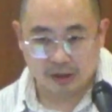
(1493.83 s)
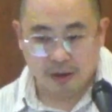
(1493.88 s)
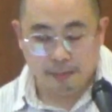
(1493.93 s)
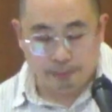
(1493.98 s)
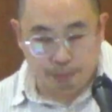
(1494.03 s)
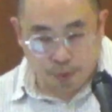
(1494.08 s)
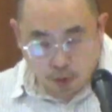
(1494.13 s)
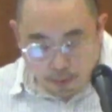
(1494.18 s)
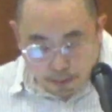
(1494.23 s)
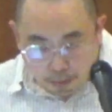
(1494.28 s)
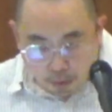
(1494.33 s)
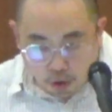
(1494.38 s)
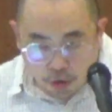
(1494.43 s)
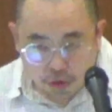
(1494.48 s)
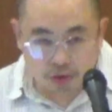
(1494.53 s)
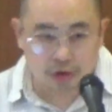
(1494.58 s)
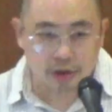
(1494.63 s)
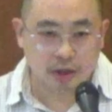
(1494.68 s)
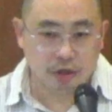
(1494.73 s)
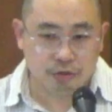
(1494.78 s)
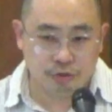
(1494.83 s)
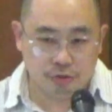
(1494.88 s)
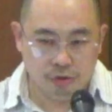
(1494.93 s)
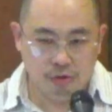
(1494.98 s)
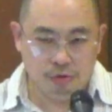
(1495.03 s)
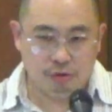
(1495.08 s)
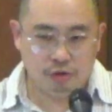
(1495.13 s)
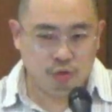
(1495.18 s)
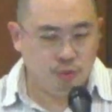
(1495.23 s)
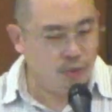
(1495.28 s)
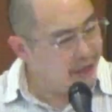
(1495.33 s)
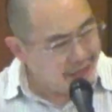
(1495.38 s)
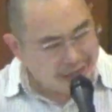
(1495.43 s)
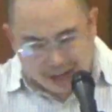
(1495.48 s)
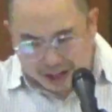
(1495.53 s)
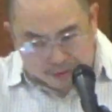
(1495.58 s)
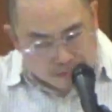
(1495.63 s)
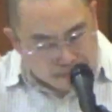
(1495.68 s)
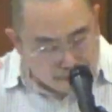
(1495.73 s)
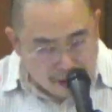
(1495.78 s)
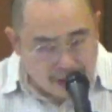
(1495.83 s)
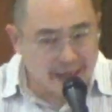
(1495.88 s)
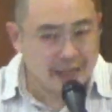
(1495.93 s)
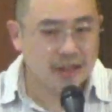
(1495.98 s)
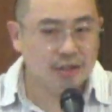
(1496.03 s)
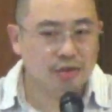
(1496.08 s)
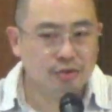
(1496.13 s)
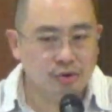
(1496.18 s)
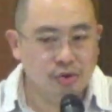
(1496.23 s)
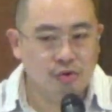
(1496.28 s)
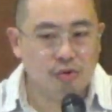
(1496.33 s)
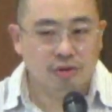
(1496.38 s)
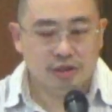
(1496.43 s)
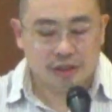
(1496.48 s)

Promote the growth. We cannot make it grow,